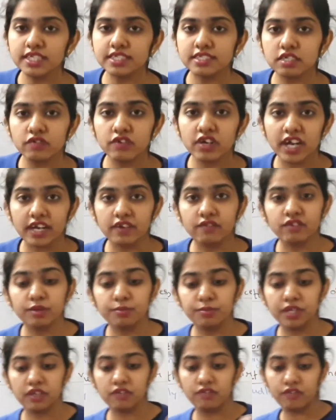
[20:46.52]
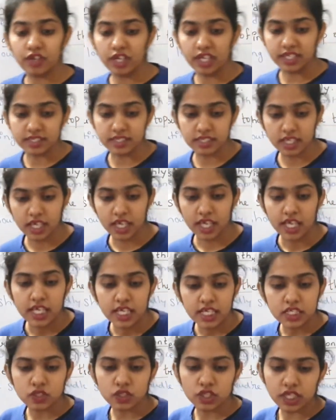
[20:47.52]
is our adverbial phrase.
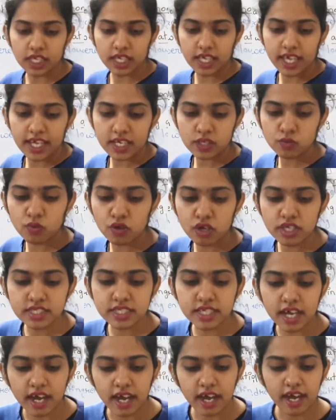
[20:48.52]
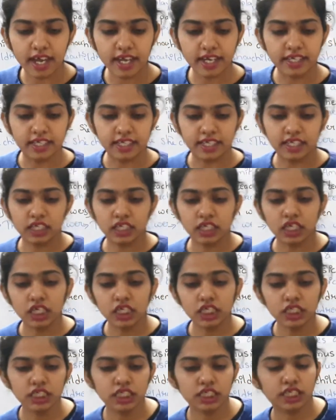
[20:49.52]
So the cat was hiding
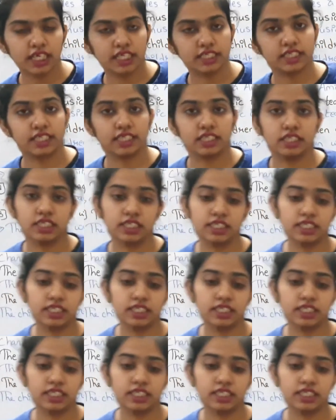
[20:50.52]
underneath the